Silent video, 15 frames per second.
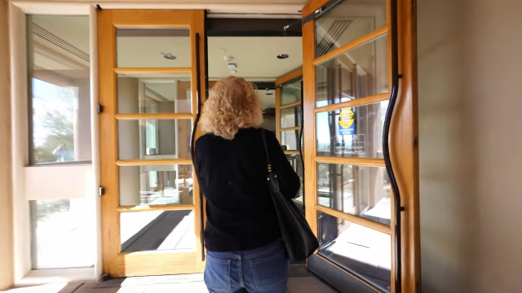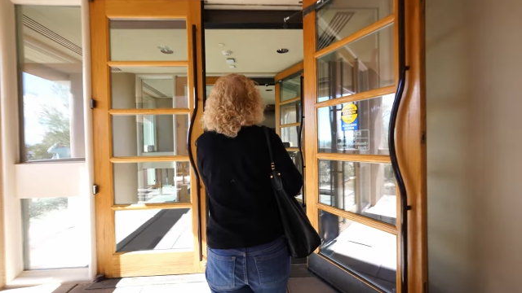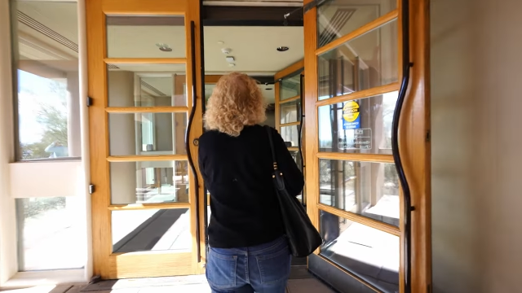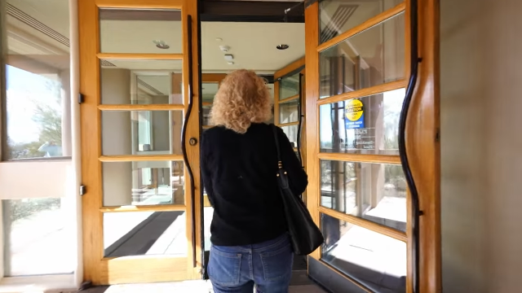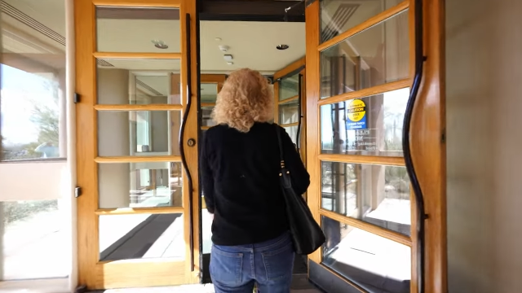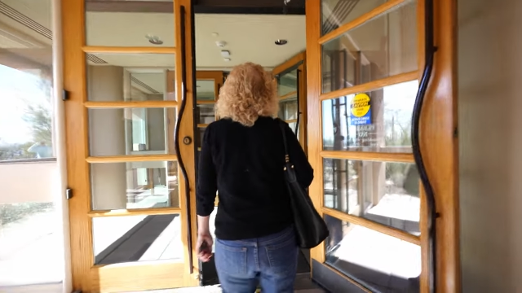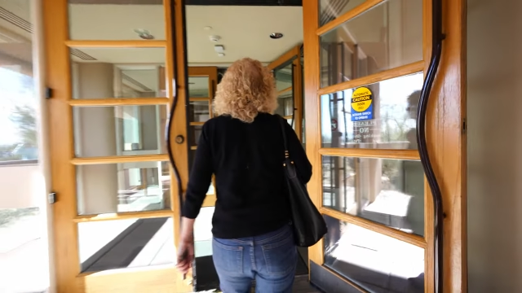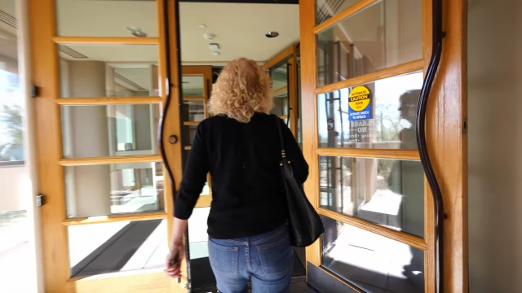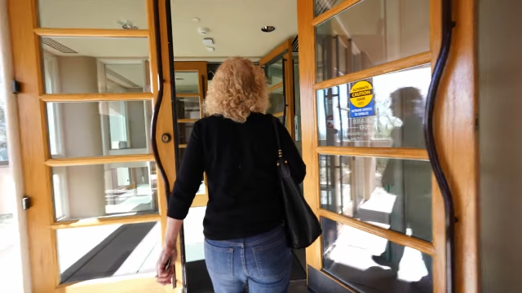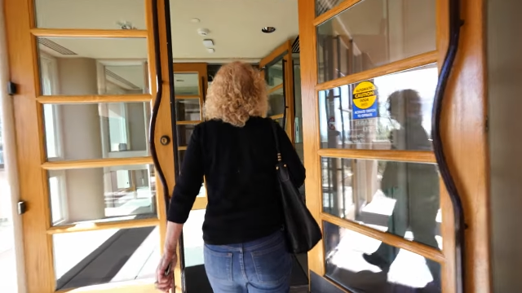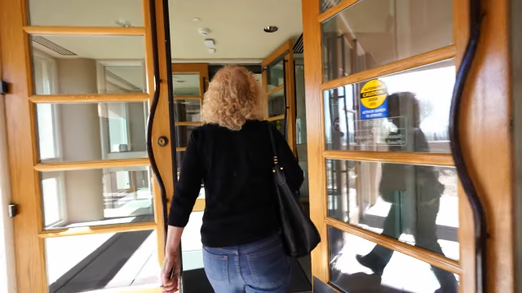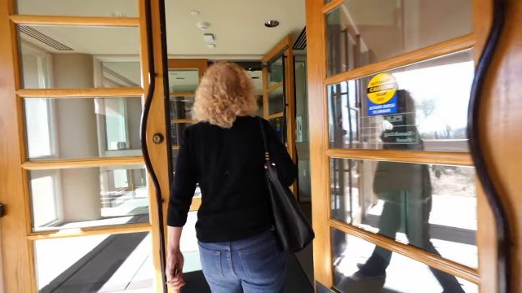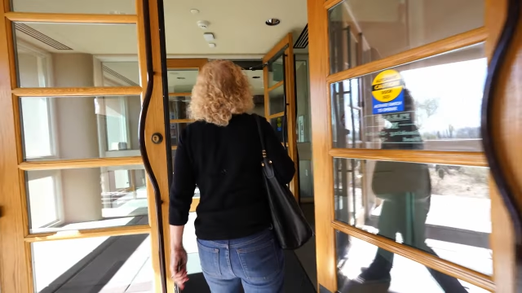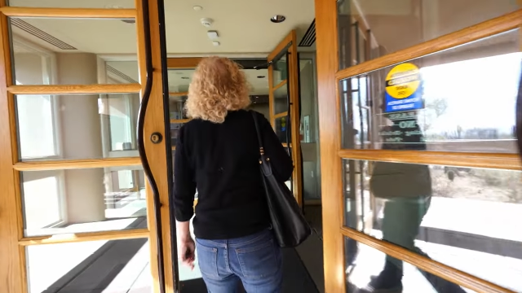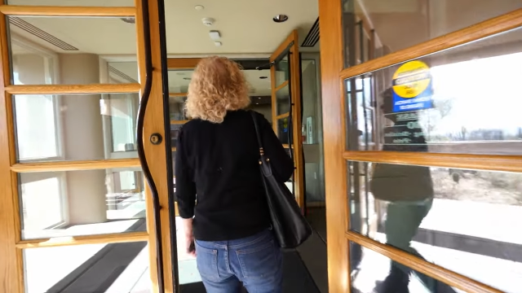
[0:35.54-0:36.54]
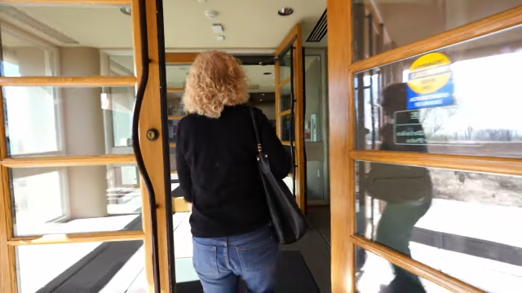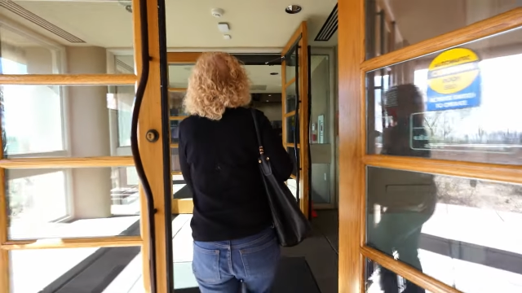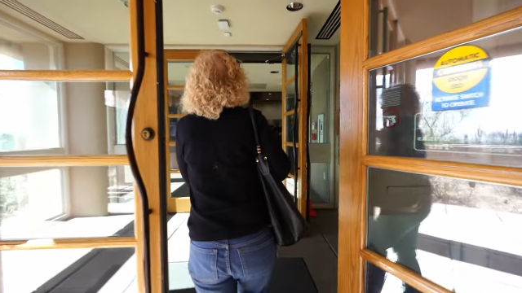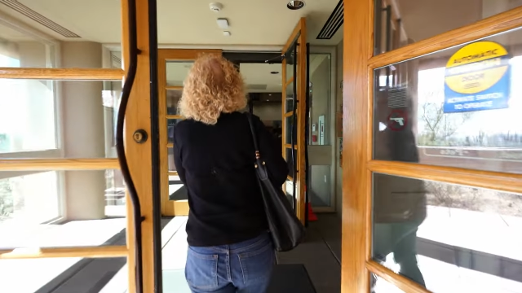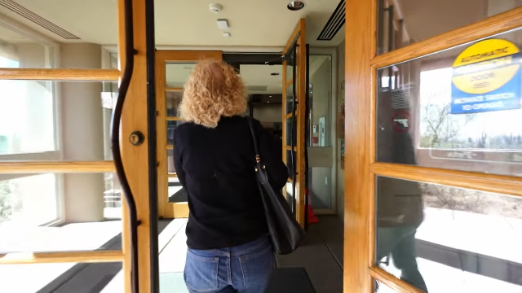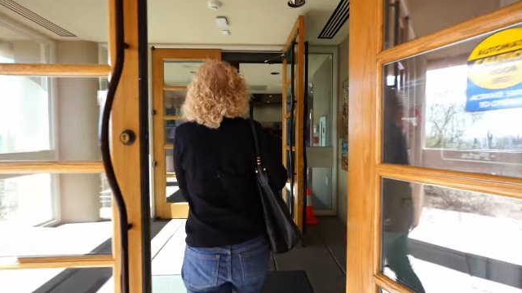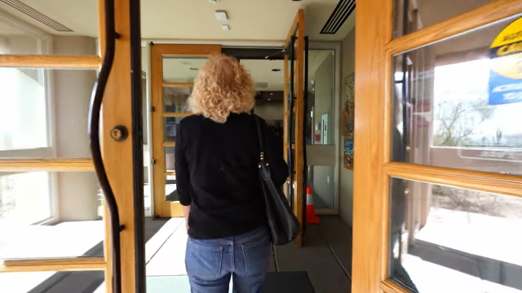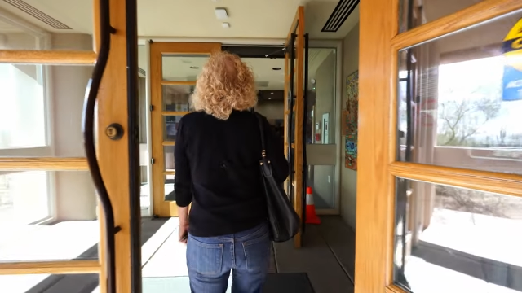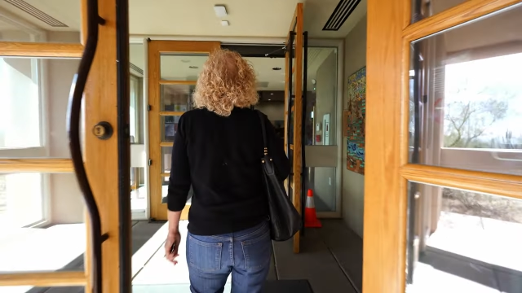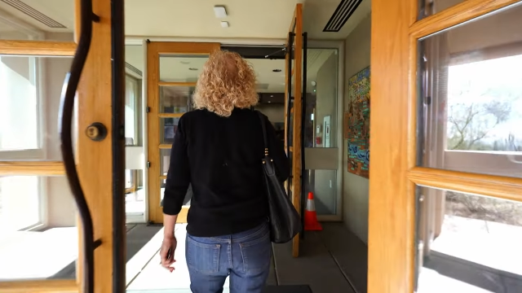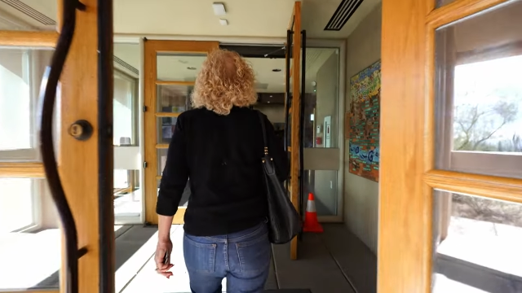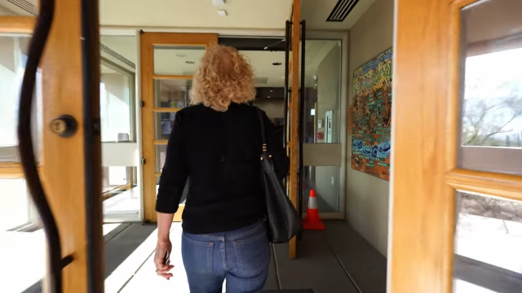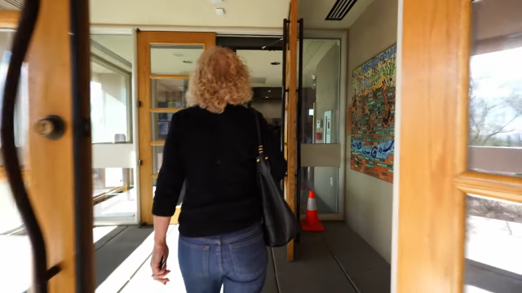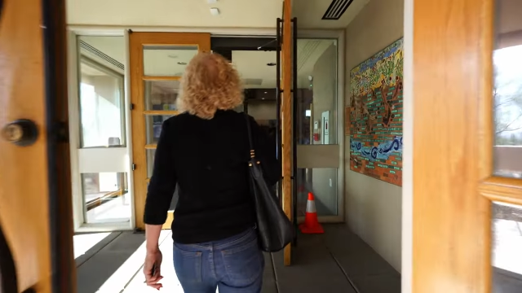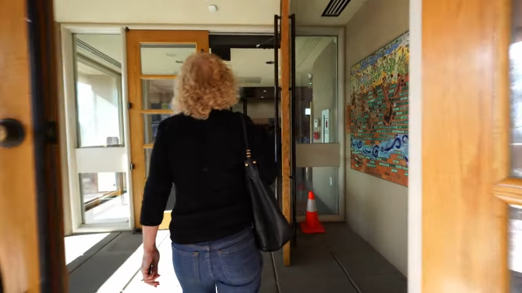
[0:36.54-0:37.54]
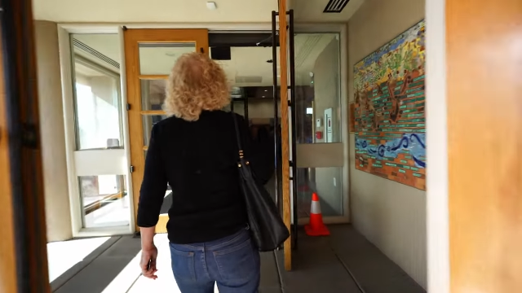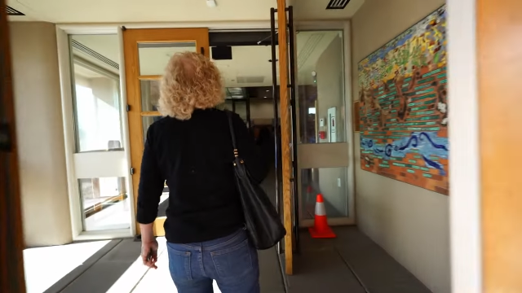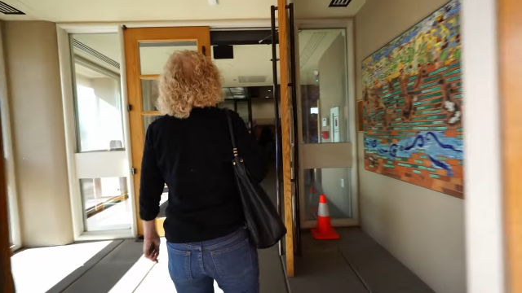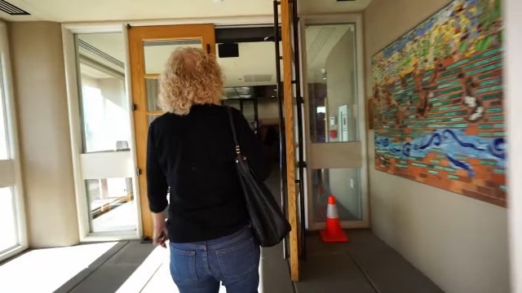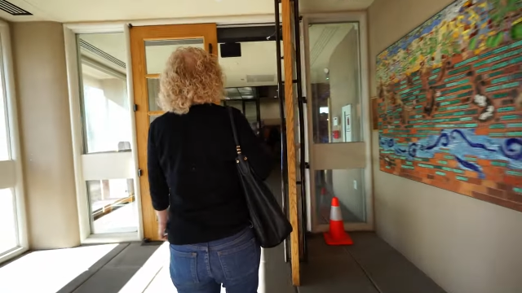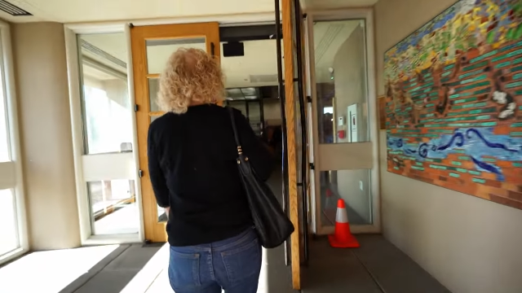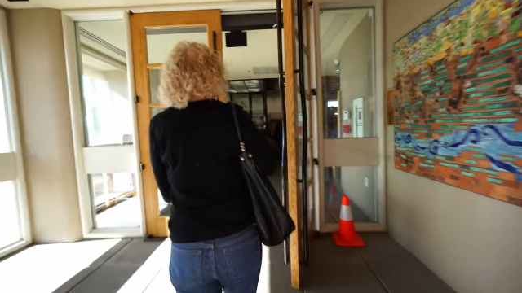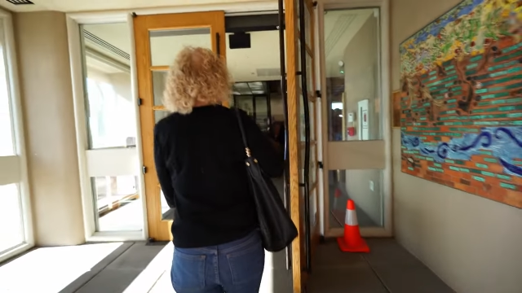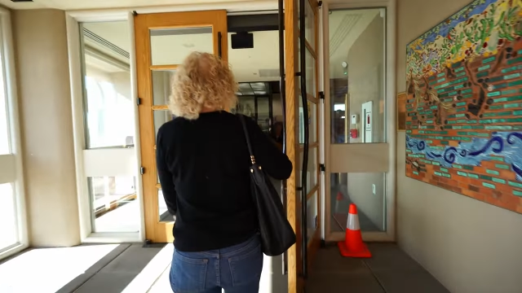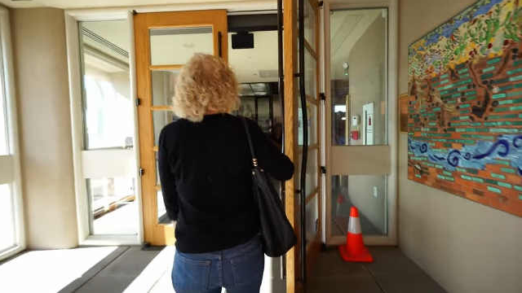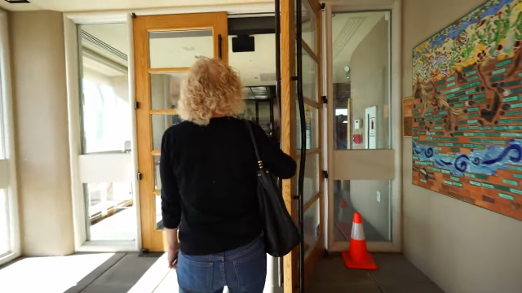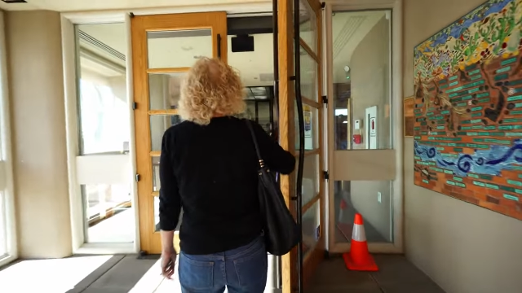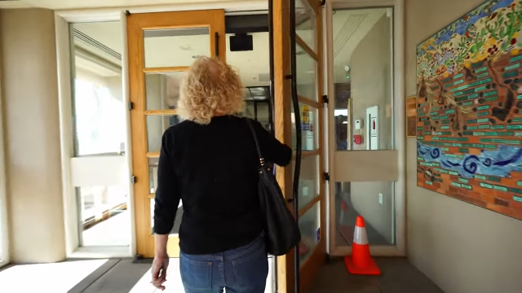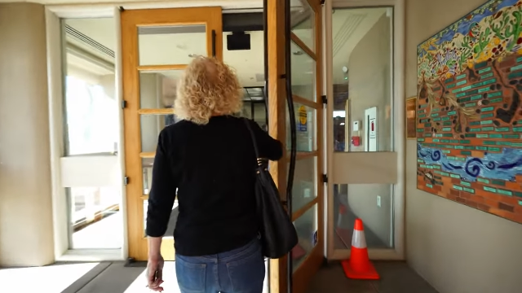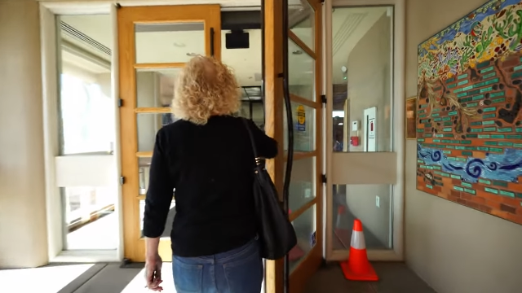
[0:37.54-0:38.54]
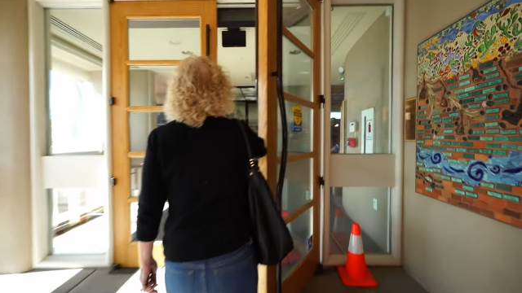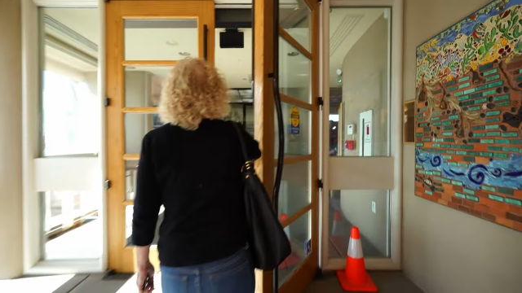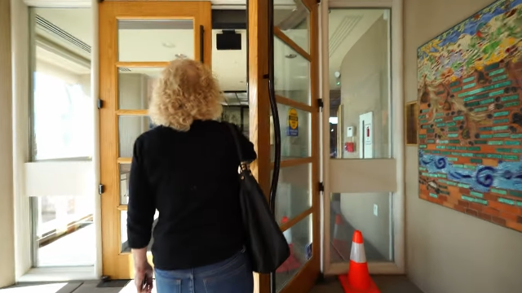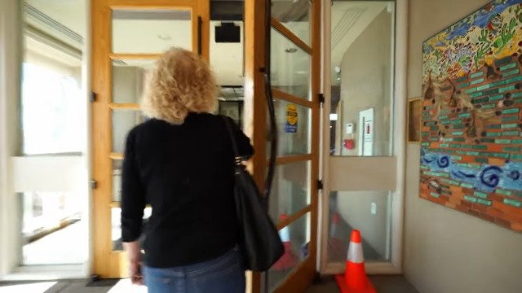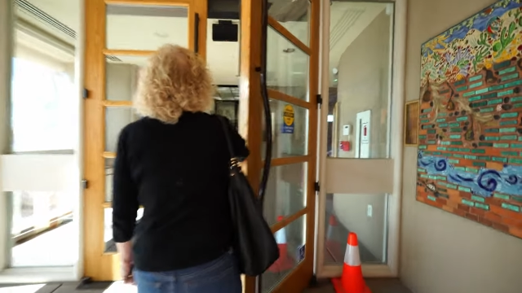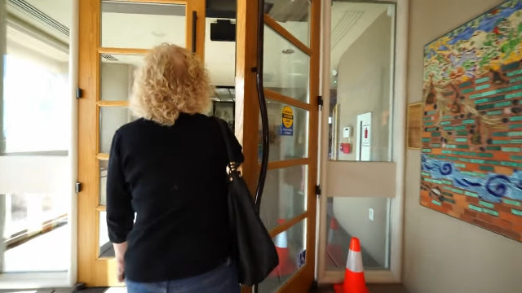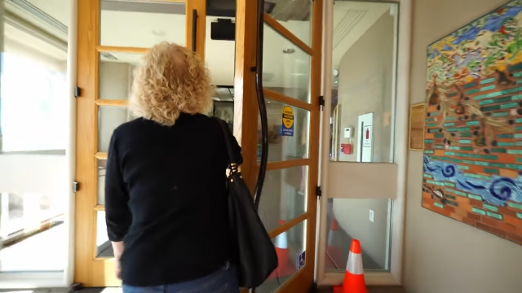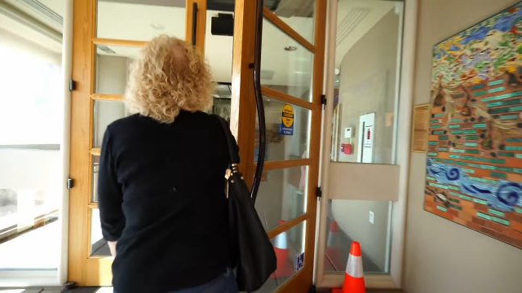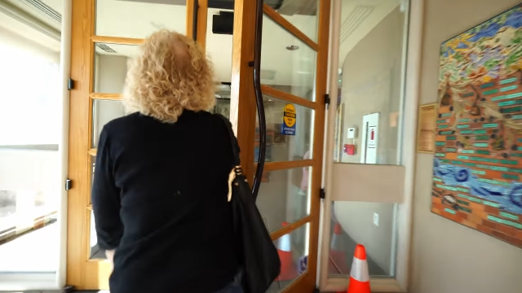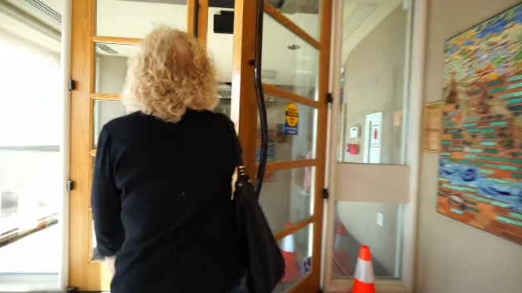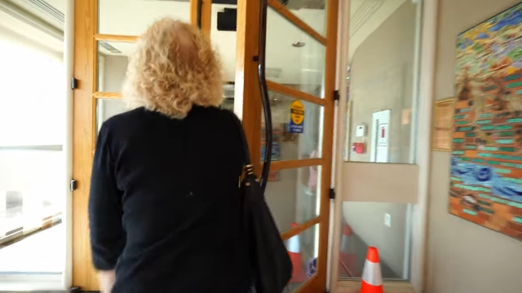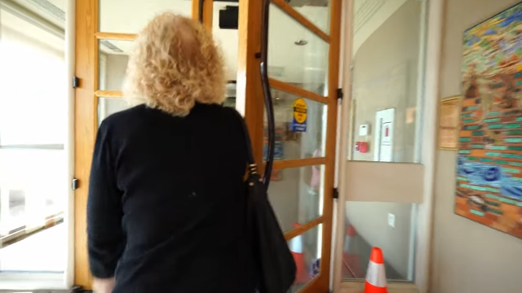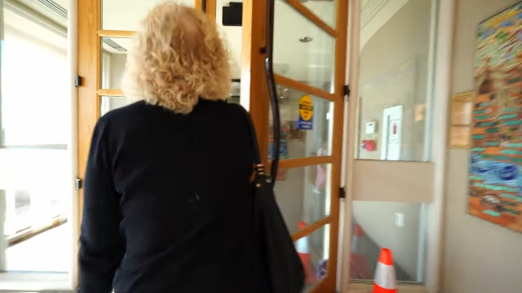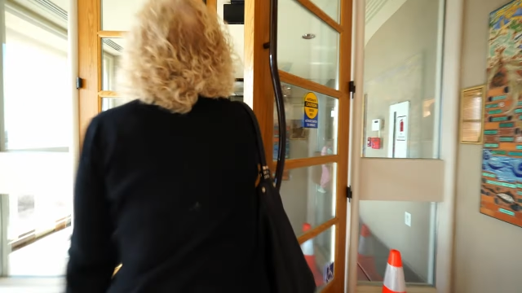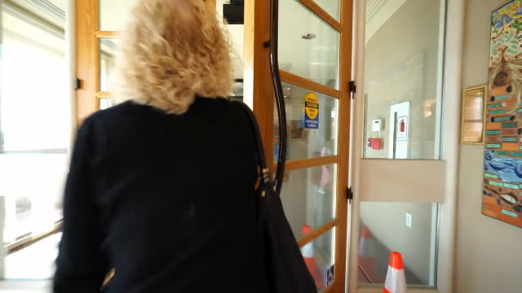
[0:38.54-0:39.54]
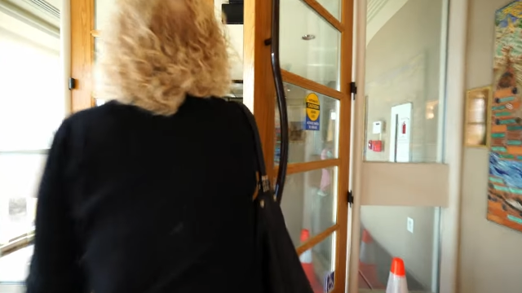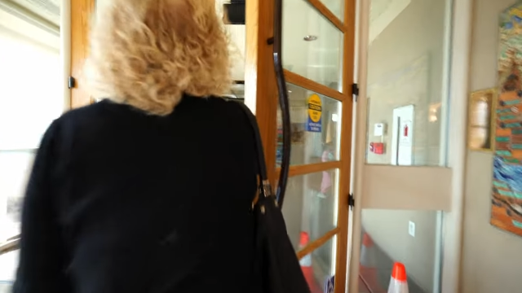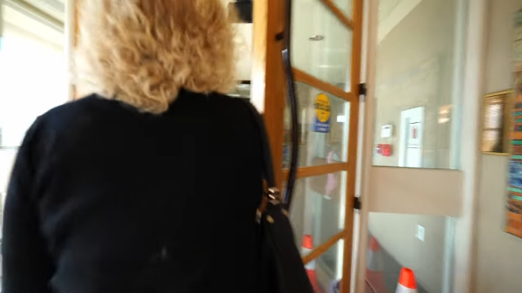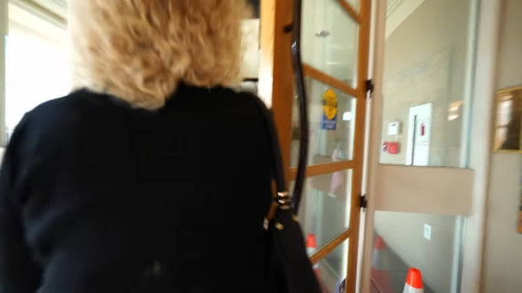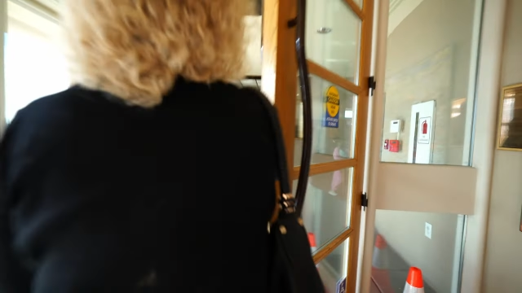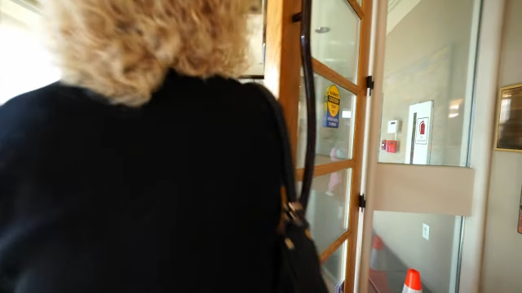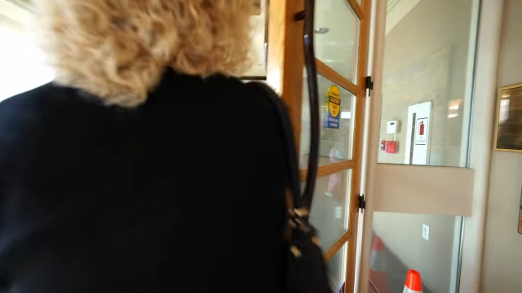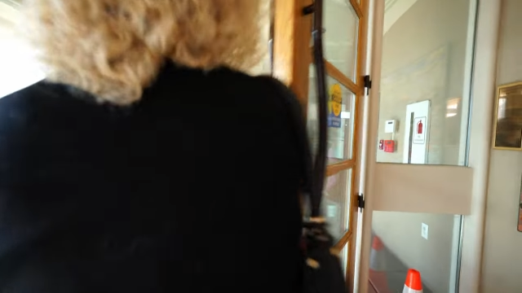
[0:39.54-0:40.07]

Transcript: Nobody's mouth can be seen.